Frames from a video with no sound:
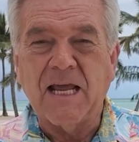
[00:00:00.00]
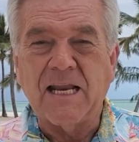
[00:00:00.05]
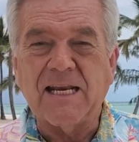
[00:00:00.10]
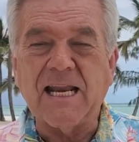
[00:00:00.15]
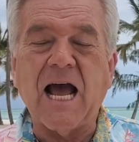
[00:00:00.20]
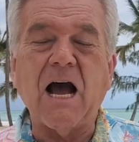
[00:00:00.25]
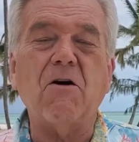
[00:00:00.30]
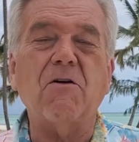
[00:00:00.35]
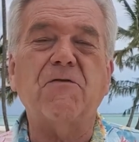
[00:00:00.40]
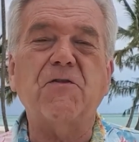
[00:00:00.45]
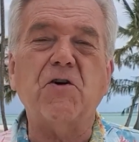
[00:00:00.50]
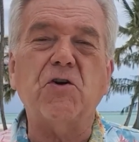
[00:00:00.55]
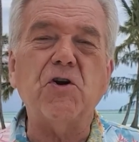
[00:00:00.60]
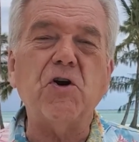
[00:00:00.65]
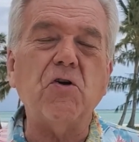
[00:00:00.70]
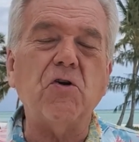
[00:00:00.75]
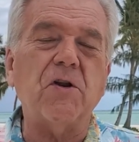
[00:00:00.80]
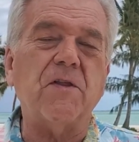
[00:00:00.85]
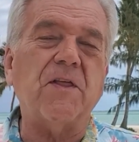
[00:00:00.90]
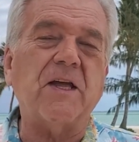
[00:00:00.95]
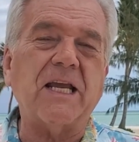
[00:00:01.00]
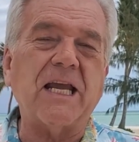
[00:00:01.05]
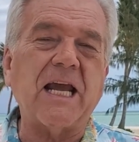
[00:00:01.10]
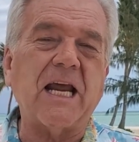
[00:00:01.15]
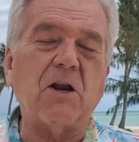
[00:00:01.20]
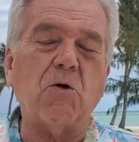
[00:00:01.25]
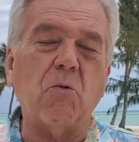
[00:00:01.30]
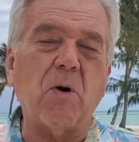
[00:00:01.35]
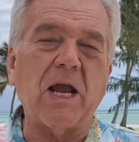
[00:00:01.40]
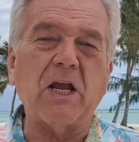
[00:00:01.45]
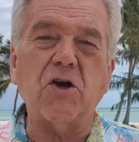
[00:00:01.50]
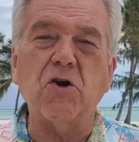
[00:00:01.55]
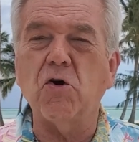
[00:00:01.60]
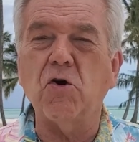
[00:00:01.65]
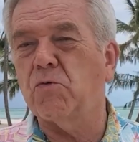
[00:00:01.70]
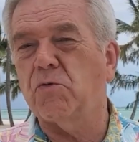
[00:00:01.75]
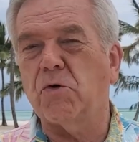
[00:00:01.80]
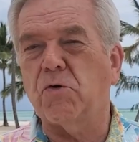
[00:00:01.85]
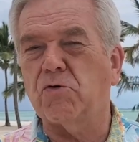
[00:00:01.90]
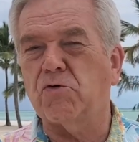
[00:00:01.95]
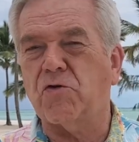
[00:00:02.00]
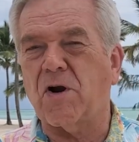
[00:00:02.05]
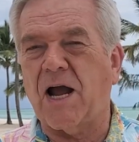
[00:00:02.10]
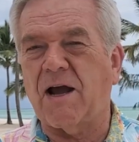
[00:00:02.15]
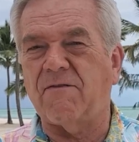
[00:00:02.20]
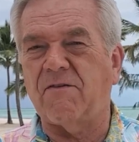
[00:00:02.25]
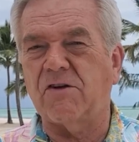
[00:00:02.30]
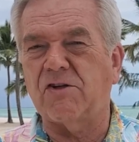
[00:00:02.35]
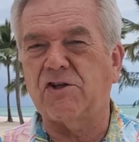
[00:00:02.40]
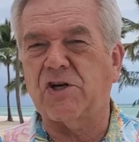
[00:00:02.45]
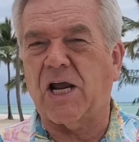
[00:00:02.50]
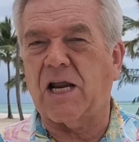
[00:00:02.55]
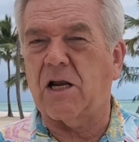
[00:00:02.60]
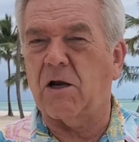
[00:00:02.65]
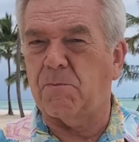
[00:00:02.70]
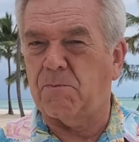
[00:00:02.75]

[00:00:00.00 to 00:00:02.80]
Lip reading: Now, if you're new to the Getaway Guru travel channel,